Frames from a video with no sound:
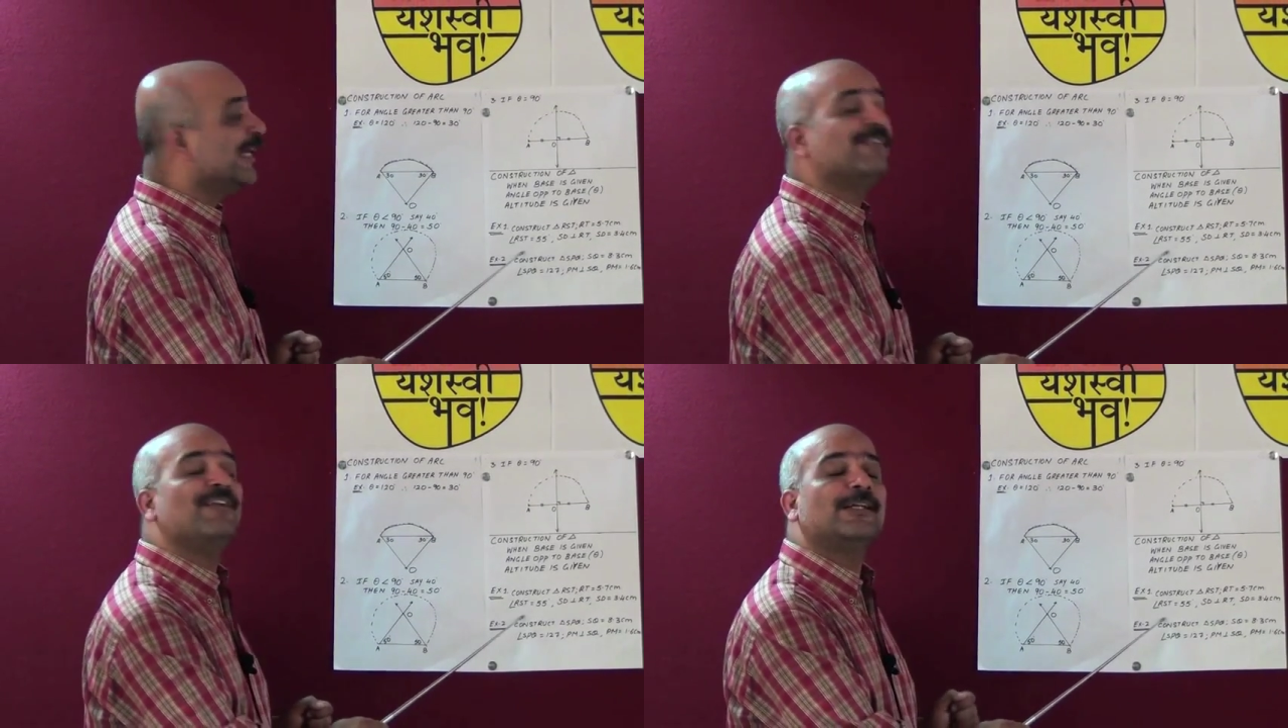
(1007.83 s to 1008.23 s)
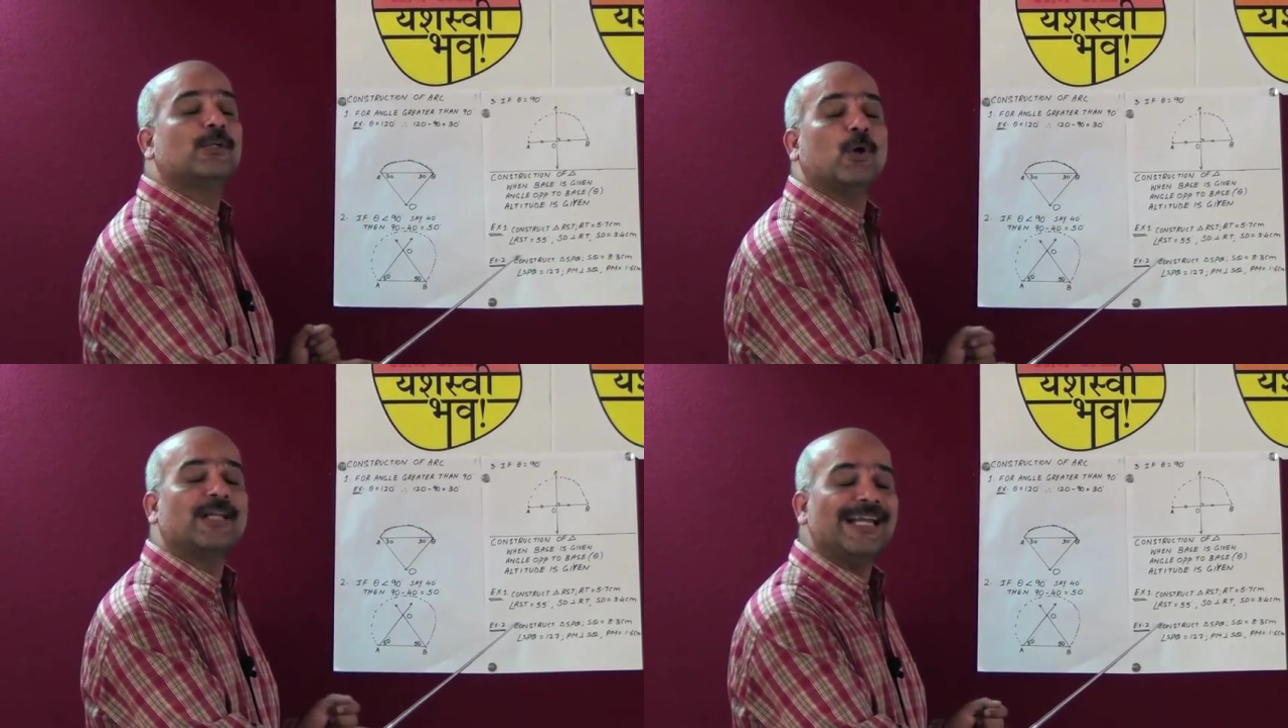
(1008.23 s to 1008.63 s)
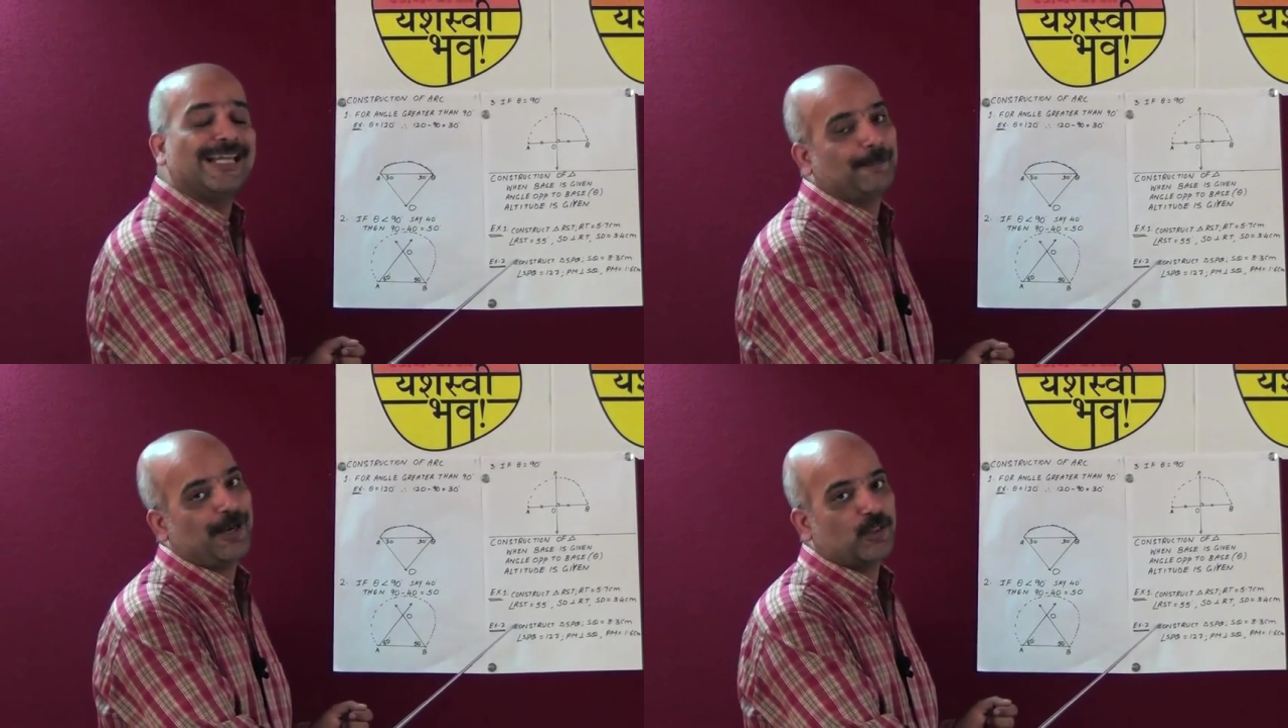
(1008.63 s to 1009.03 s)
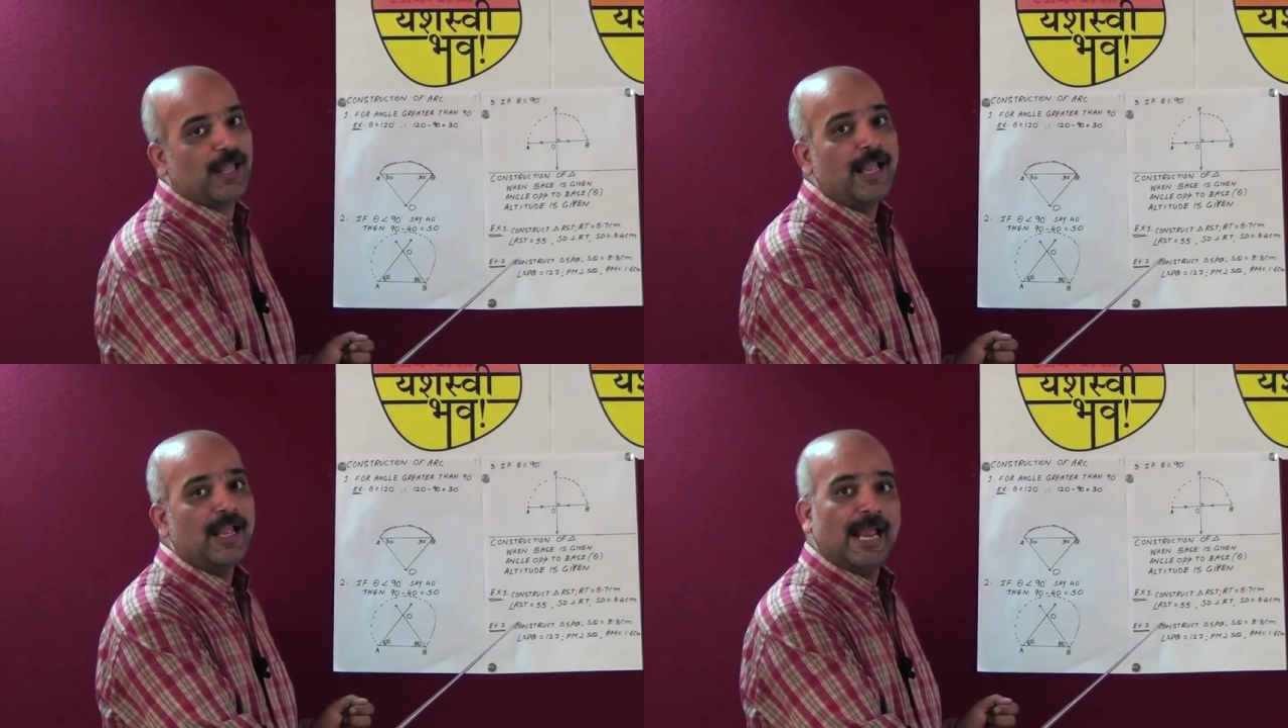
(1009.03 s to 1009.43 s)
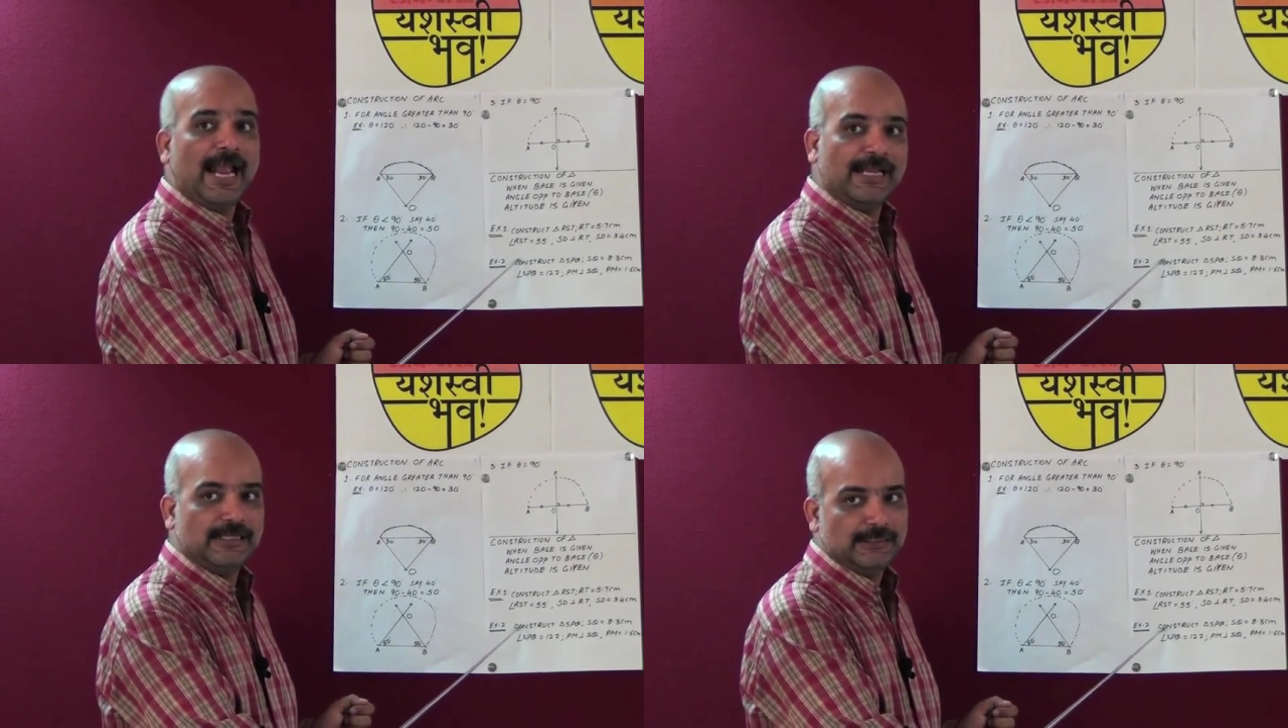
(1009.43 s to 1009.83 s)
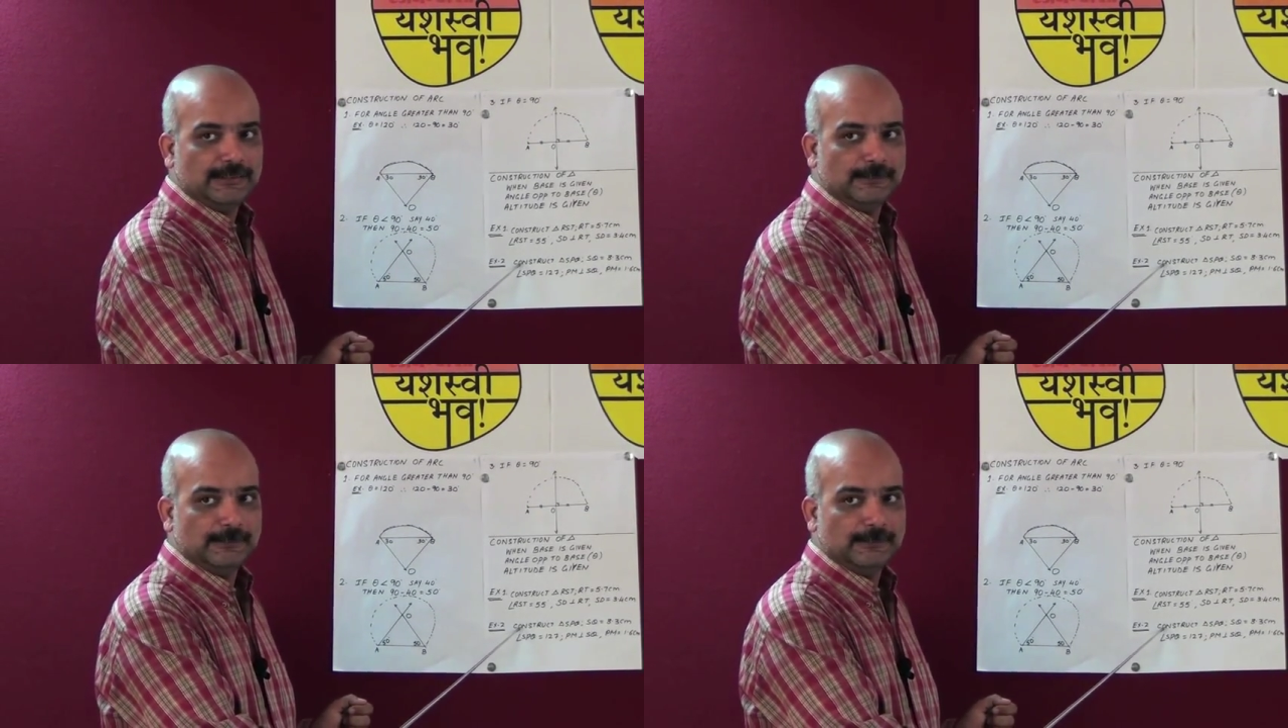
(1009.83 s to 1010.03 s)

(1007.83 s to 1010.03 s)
It will totally depend on the angle.